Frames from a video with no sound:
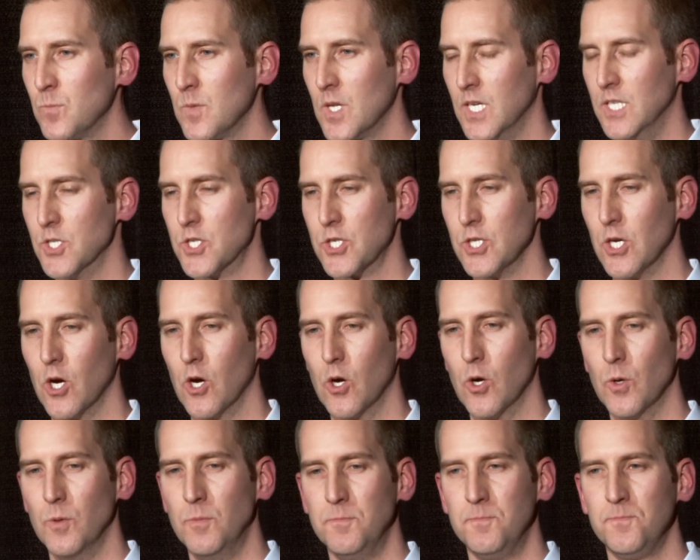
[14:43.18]
And
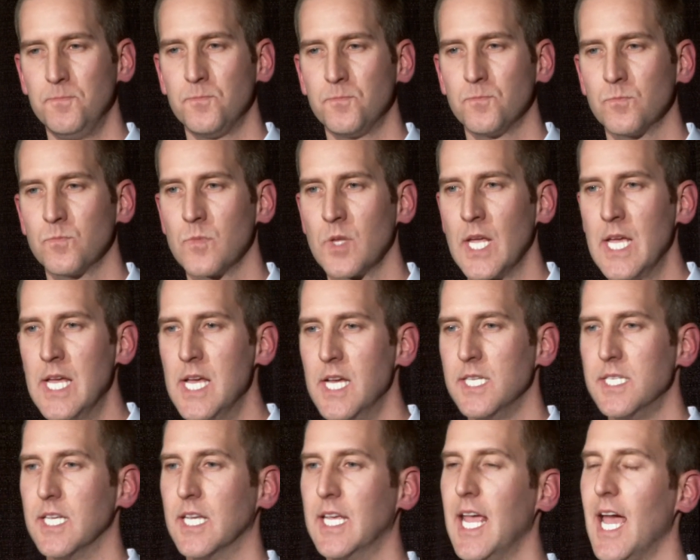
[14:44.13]
so
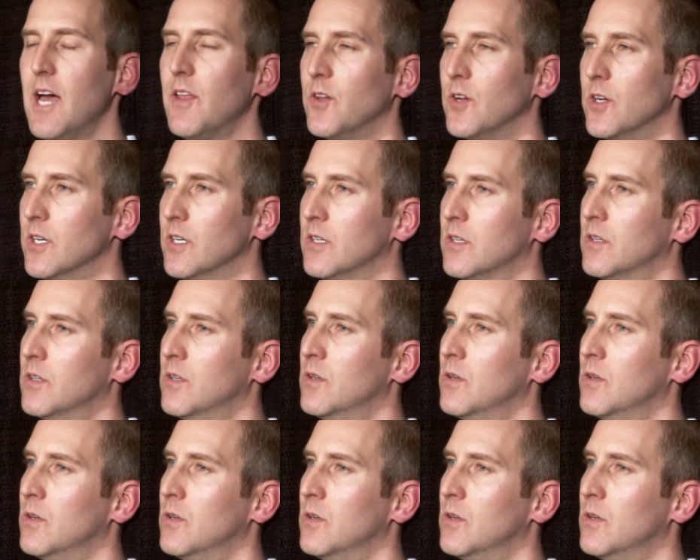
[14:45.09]
together,